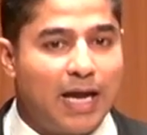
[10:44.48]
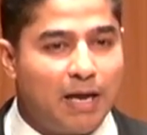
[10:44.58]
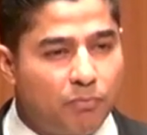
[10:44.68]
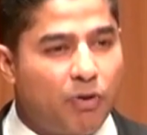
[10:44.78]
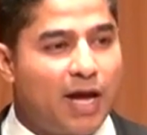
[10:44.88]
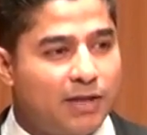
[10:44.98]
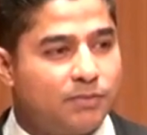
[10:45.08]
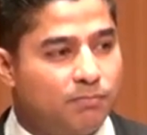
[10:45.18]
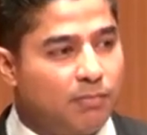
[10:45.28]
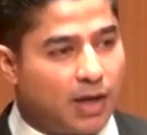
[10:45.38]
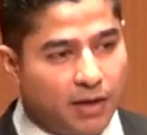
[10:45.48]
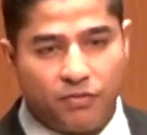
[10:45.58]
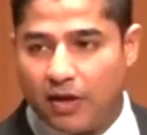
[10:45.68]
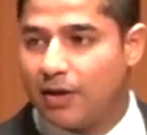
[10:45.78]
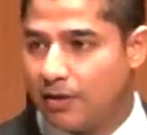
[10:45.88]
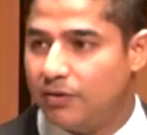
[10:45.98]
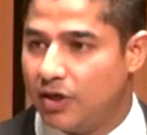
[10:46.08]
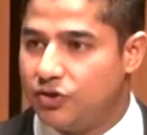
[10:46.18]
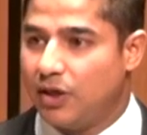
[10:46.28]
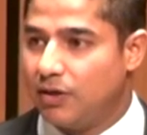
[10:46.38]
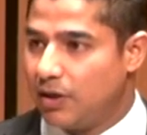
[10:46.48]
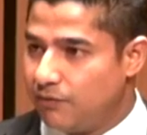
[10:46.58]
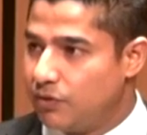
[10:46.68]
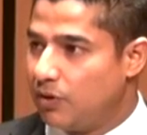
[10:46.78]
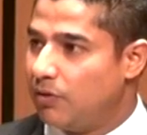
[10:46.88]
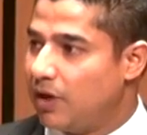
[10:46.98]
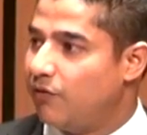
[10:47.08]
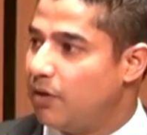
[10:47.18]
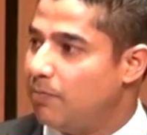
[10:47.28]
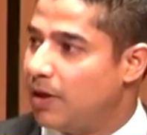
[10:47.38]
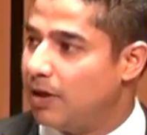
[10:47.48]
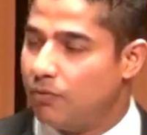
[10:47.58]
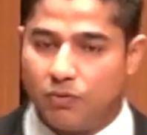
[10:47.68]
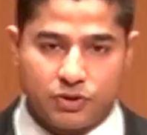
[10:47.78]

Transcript: And Brad's, I think the agenda, even though he'll never admit it,